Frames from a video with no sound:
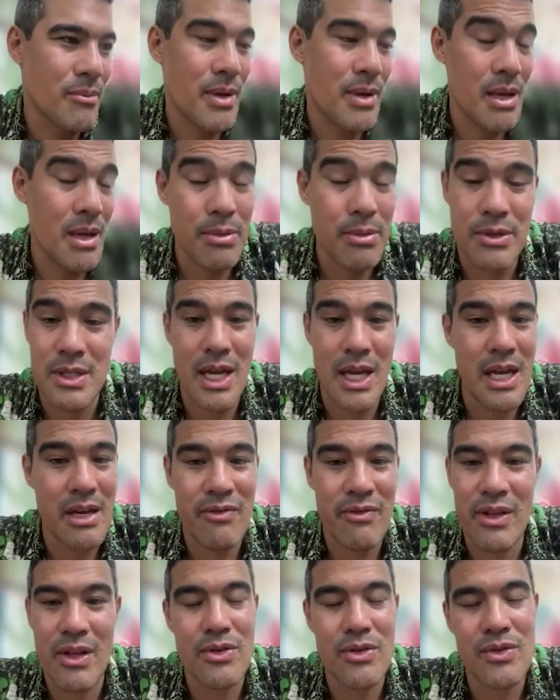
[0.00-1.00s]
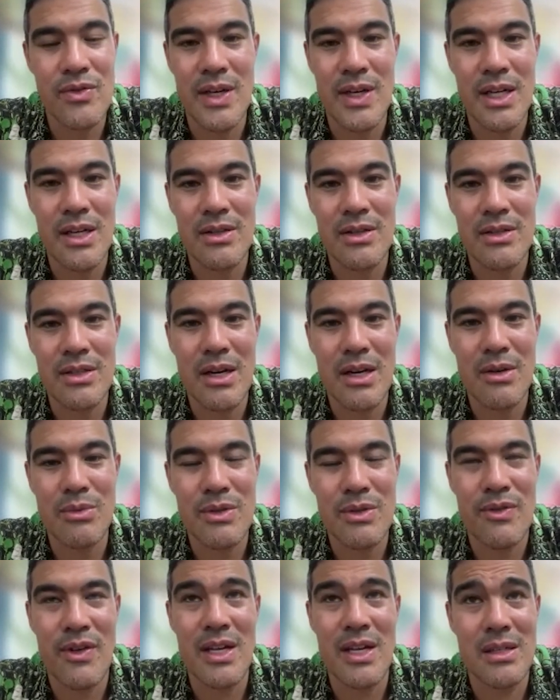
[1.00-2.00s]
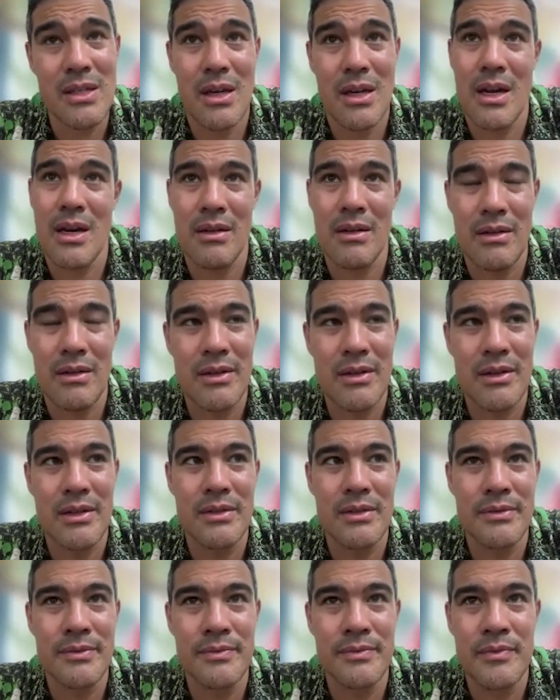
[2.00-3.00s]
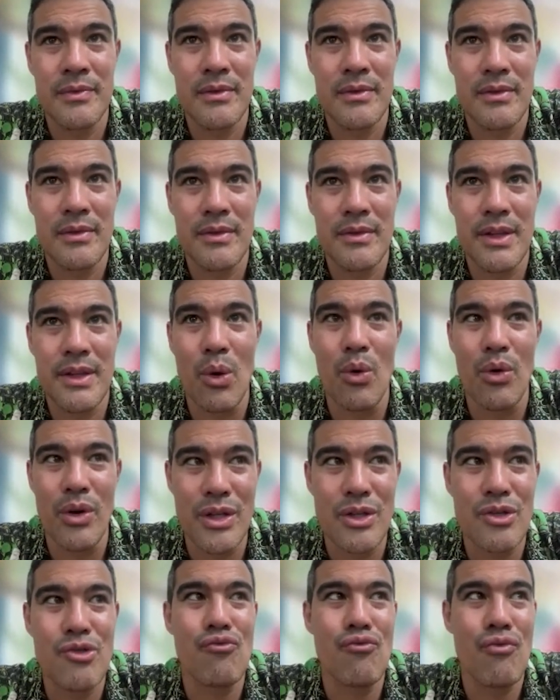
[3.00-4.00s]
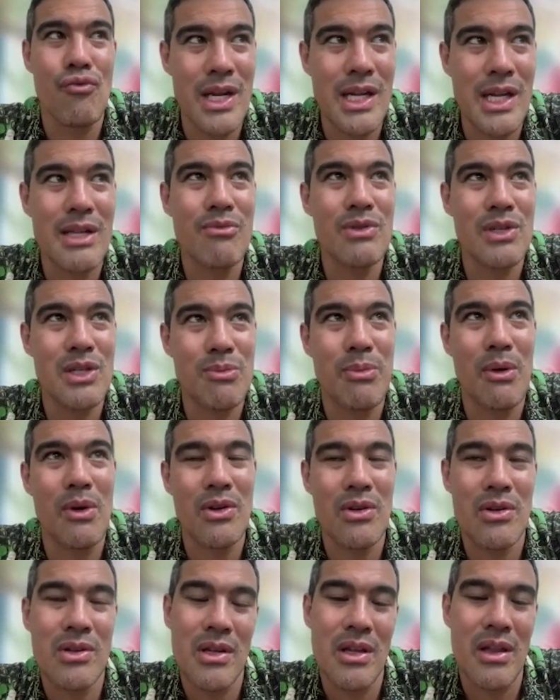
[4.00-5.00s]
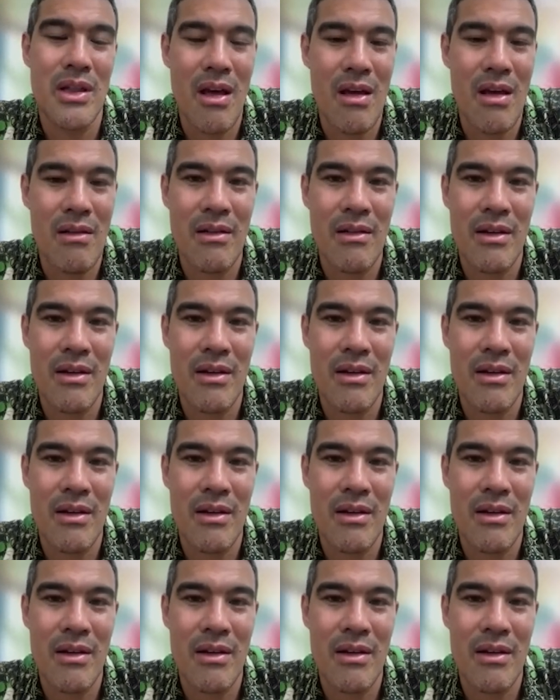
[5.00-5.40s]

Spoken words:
people stayed for those videos, and it was fascinating. The audience really responded to that.